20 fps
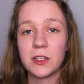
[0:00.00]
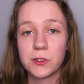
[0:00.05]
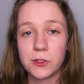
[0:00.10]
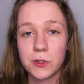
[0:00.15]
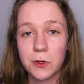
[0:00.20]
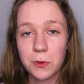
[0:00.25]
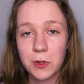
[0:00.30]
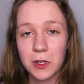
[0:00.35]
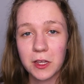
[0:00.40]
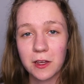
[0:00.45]

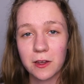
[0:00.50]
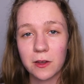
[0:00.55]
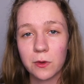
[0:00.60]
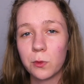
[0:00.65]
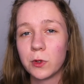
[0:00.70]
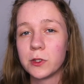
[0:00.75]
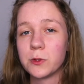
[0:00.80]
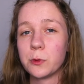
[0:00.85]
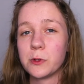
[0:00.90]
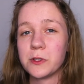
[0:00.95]
Estonia,
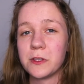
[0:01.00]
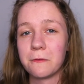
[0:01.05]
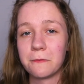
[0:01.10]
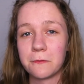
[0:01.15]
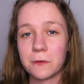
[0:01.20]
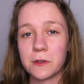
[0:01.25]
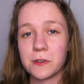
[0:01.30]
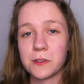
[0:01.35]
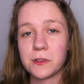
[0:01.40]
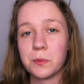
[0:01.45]
which was the
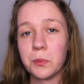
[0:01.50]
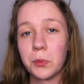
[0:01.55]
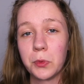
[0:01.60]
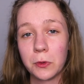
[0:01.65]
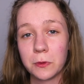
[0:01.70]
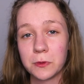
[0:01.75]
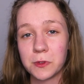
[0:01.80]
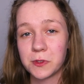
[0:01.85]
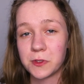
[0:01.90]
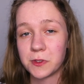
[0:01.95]
first
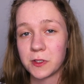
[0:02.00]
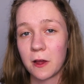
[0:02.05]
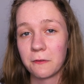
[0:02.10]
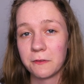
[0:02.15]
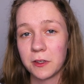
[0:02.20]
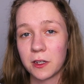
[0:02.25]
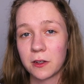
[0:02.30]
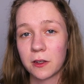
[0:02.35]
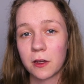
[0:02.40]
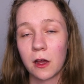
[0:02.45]

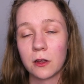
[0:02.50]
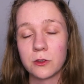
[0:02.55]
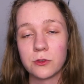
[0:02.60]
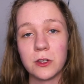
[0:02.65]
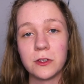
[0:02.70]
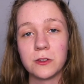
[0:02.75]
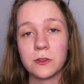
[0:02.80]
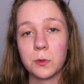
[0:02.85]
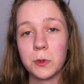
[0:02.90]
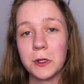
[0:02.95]
post-Soviet
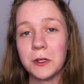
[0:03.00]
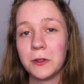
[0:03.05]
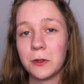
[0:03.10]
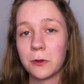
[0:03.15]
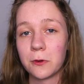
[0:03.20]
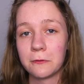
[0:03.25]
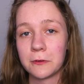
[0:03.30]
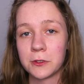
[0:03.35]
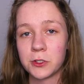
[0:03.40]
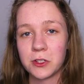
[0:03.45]
country to win
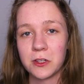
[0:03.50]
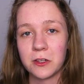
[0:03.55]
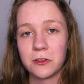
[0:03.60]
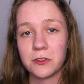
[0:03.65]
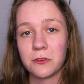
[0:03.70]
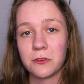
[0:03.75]
Eurovision in